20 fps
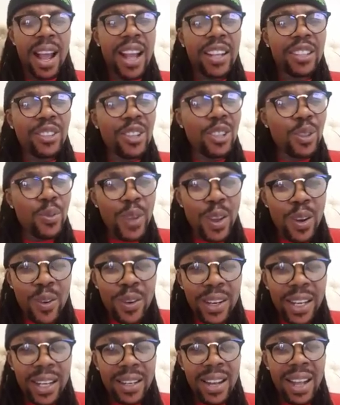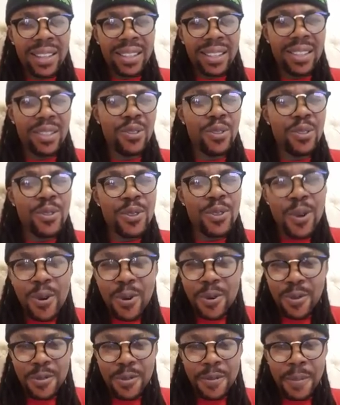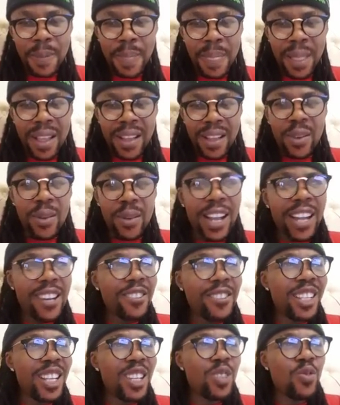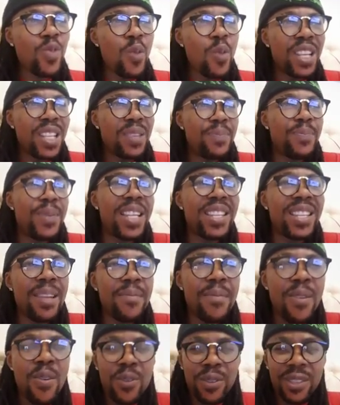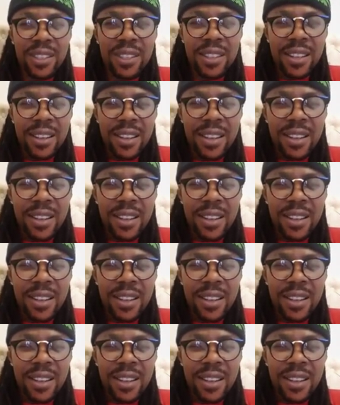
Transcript: I thought we are all enlightened to know some kind of things when we spit them out.